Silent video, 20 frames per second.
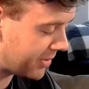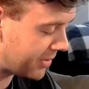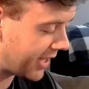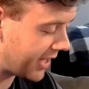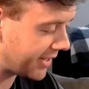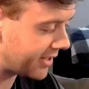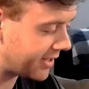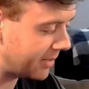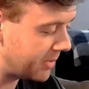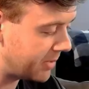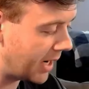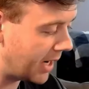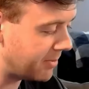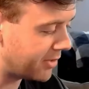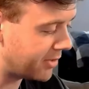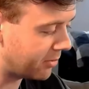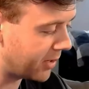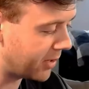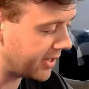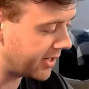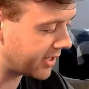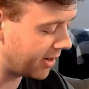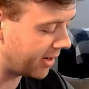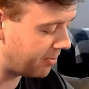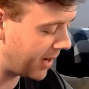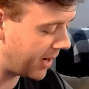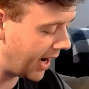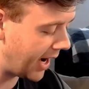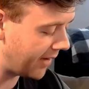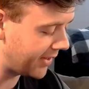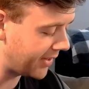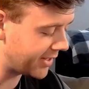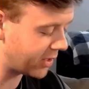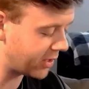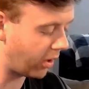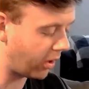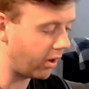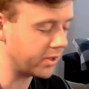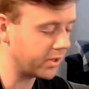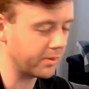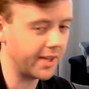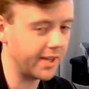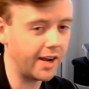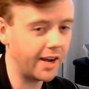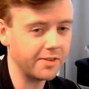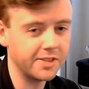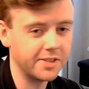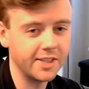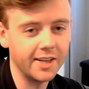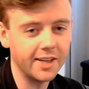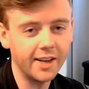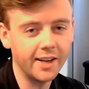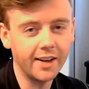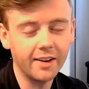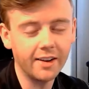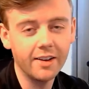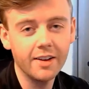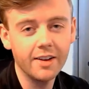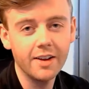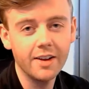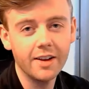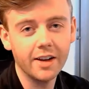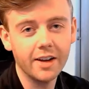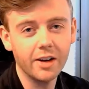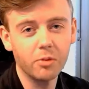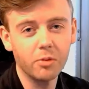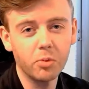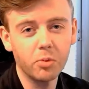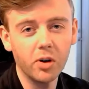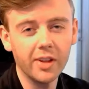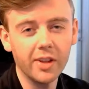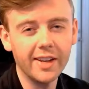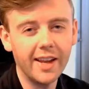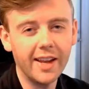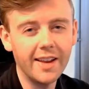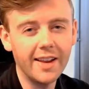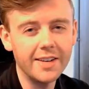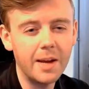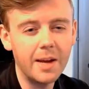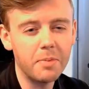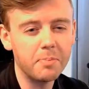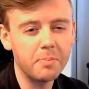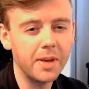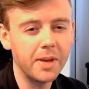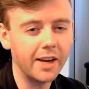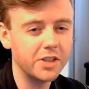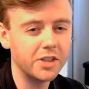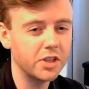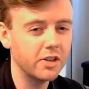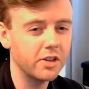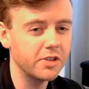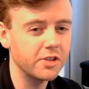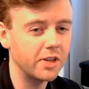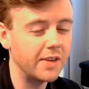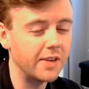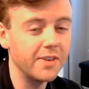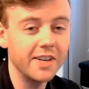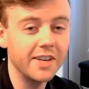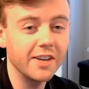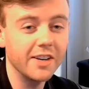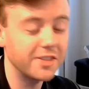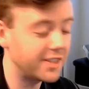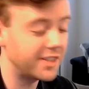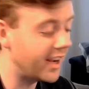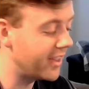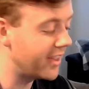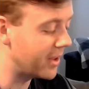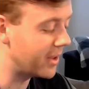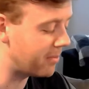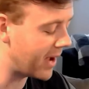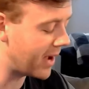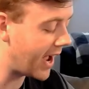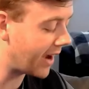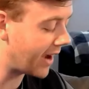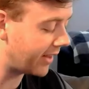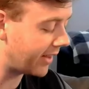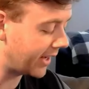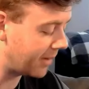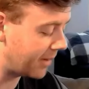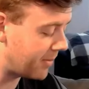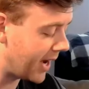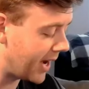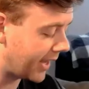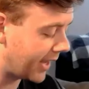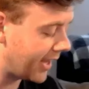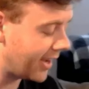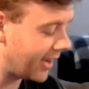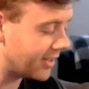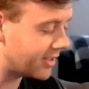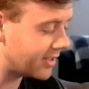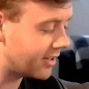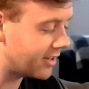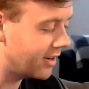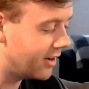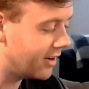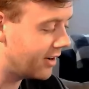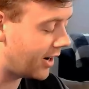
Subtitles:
But that's sometimes the risk of buying these cards without seeing really in-depth pictures, or even seeing the back, like in my case